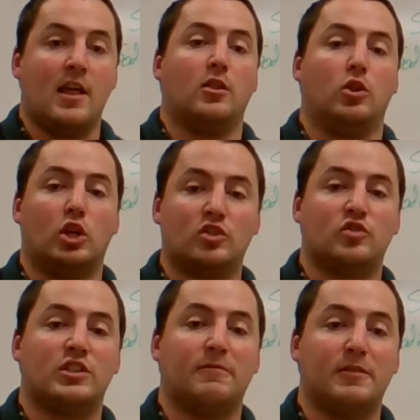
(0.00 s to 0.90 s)
It
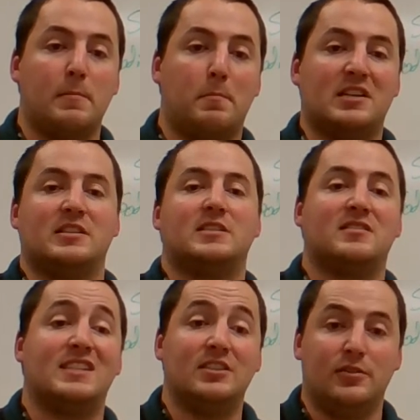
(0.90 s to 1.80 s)
looks different, but it
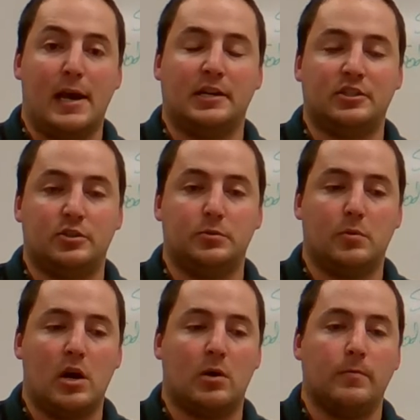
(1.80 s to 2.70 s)
is still
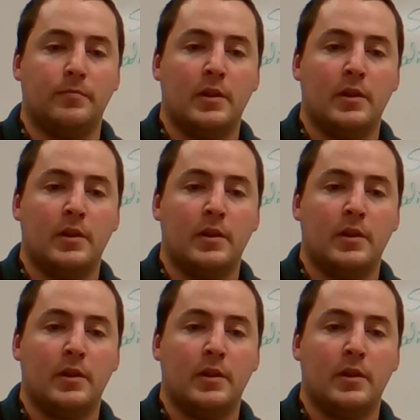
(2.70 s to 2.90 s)
H2O.